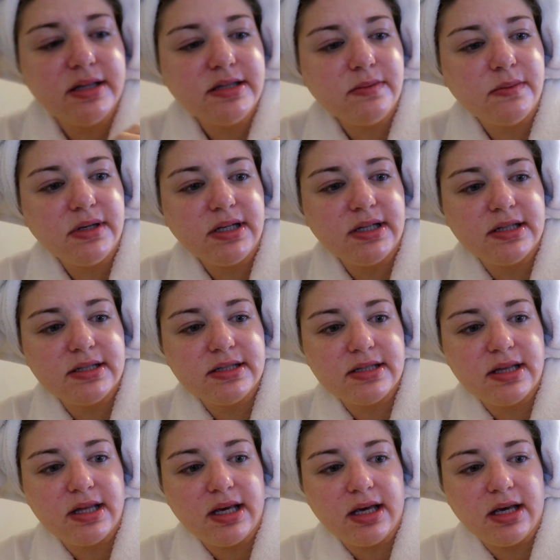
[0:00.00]
This one
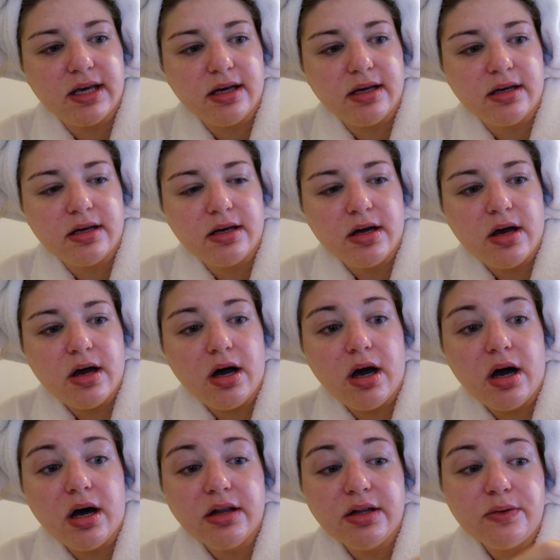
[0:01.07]
is the
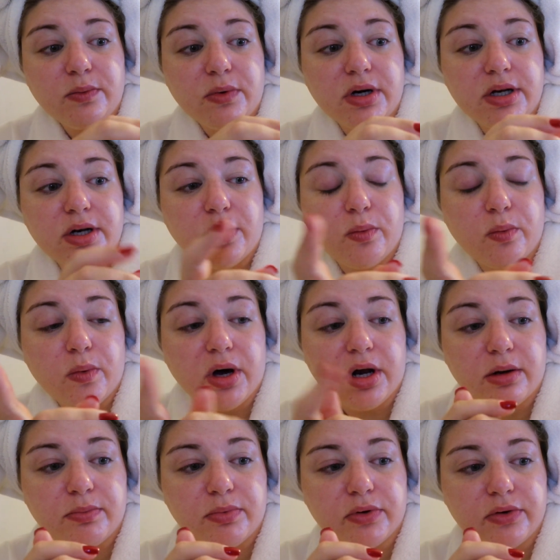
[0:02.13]
all-in-one
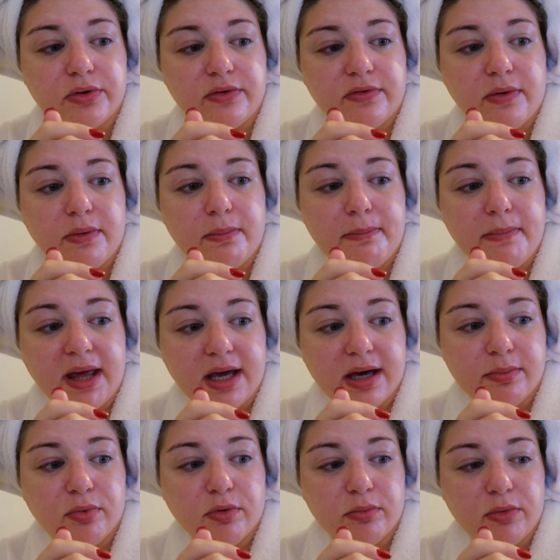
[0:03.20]
waterproof
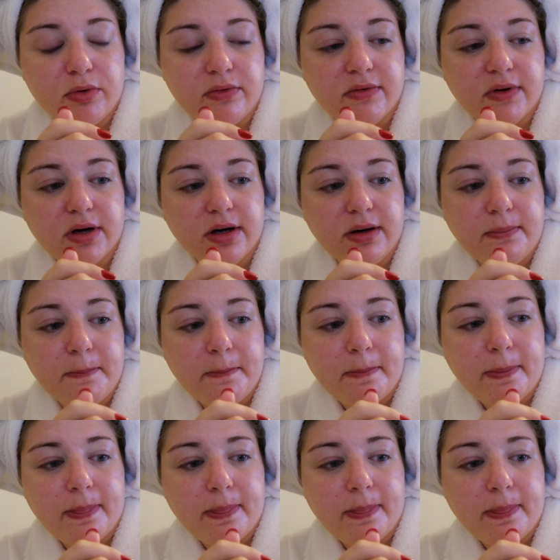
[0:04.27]
makeup remover